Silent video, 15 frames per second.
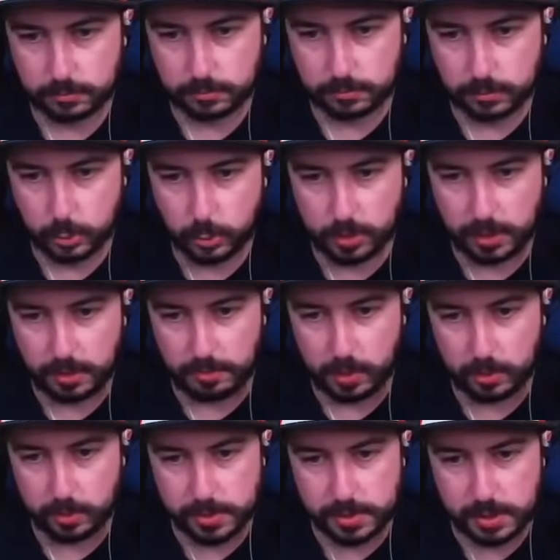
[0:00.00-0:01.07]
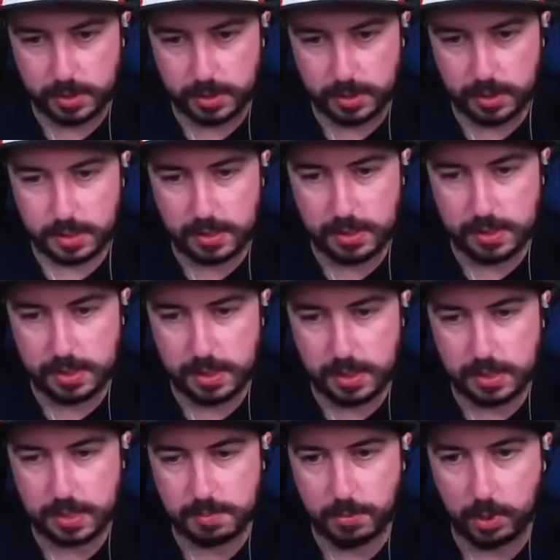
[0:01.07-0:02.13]
What a Polty.
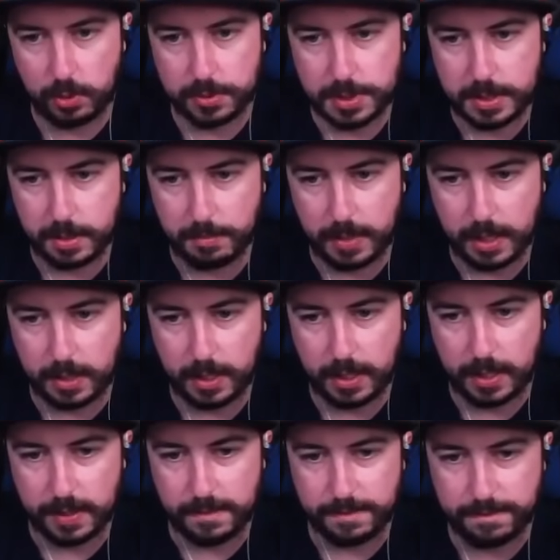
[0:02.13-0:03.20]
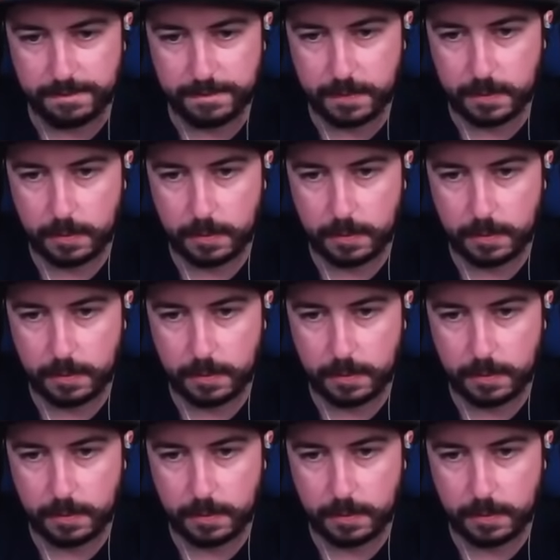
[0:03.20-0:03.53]
Easiest Polty of my life.